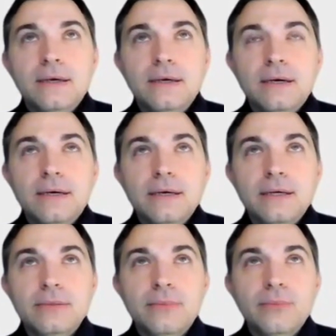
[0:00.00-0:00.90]

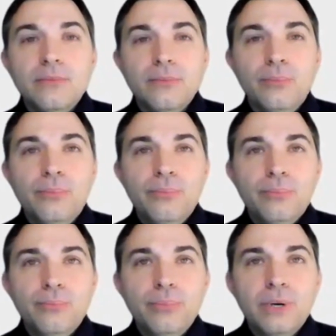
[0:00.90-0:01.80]
But
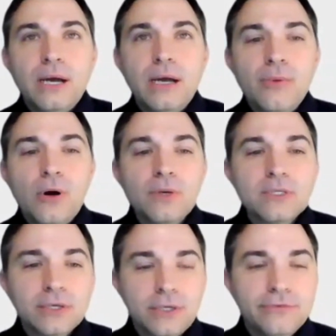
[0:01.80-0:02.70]
I'm always
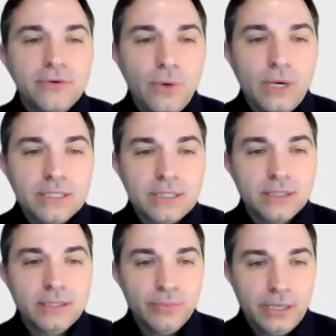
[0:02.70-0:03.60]
looking for ways to
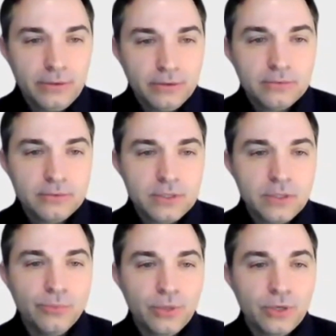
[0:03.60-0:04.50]
get better.
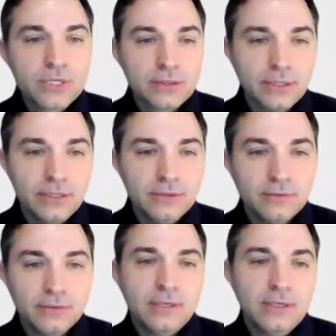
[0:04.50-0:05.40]
So personally,
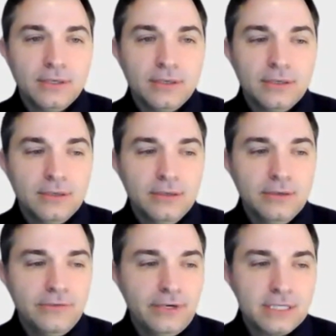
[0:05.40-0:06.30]

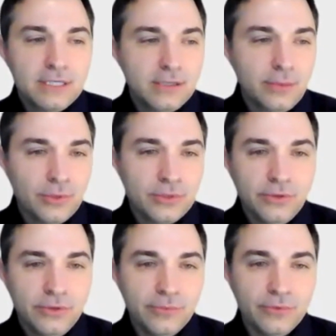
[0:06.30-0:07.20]
if I see an
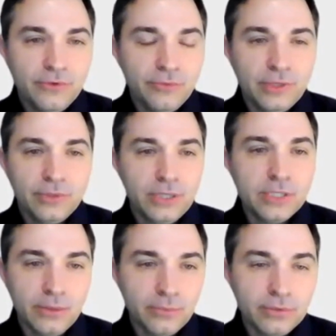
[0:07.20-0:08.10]
opportunity for improvement, I'm going to
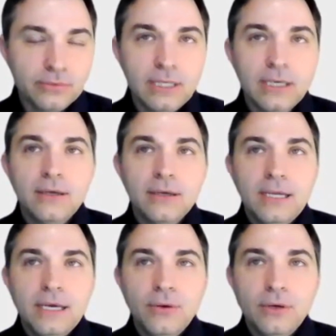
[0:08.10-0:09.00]
jump.
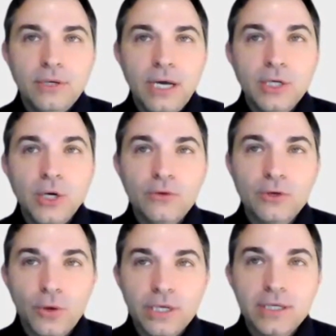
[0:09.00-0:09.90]
Now, I know
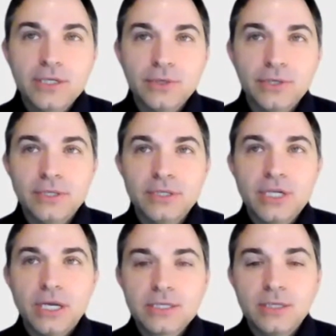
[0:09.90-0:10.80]
going into it, the
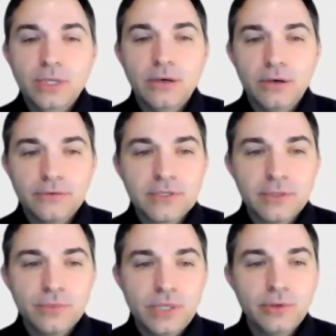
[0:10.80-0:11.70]
change can be hard for
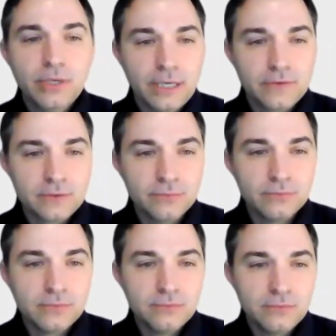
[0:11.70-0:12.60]
some people. I have some
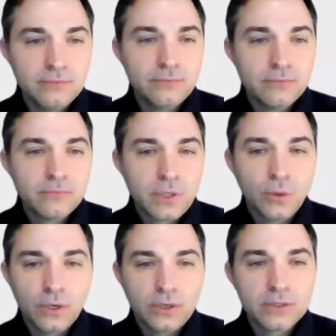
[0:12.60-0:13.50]

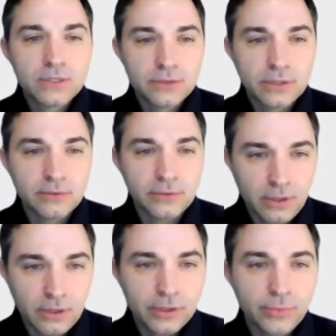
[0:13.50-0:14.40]
coworkers that took a little
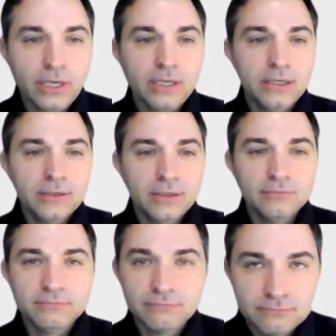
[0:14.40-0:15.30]
longer to buy in, and